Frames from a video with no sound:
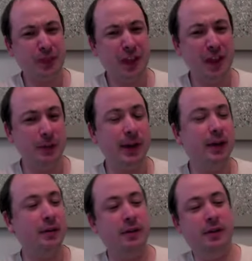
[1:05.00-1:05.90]
here we
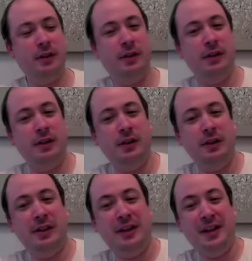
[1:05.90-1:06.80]
go.
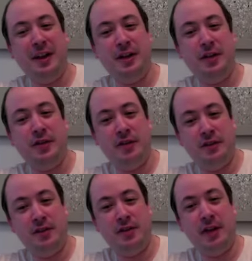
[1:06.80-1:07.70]
This
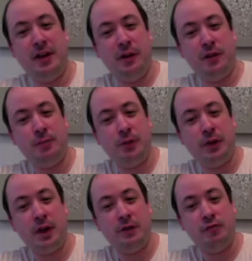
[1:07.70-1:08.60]
is Dale's
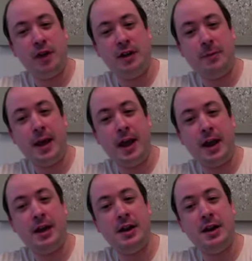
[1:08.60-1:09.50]
Blood Red
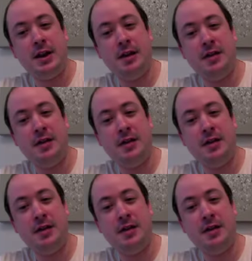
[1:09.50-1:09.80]
Pain.